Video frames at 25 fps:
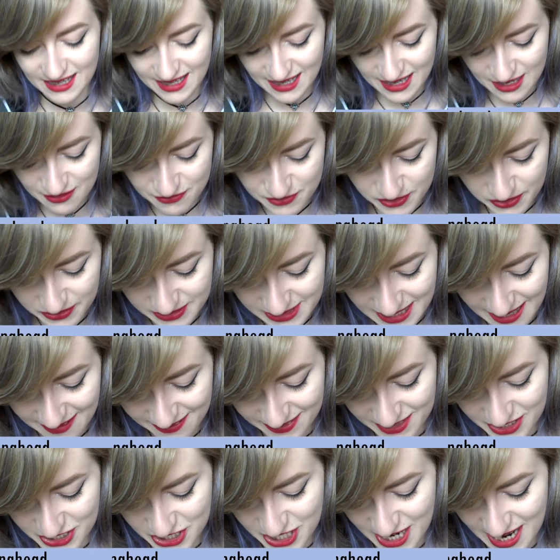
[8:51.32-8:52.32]
if you'd
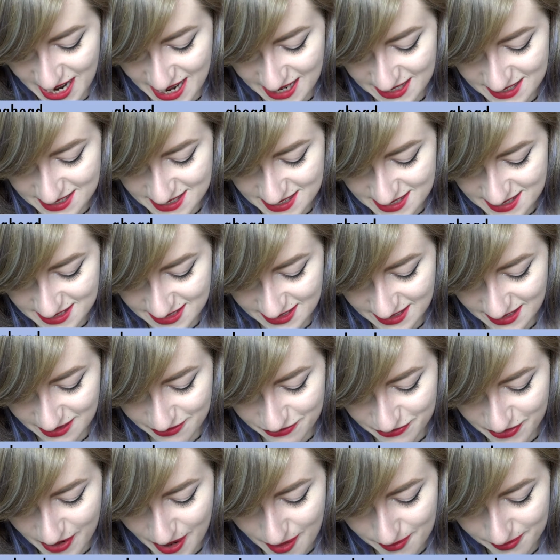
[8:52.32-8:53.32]
get the chance
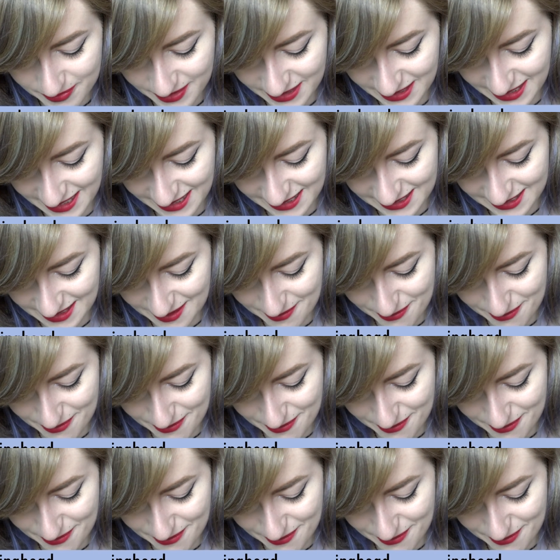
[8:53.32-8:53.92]
from like a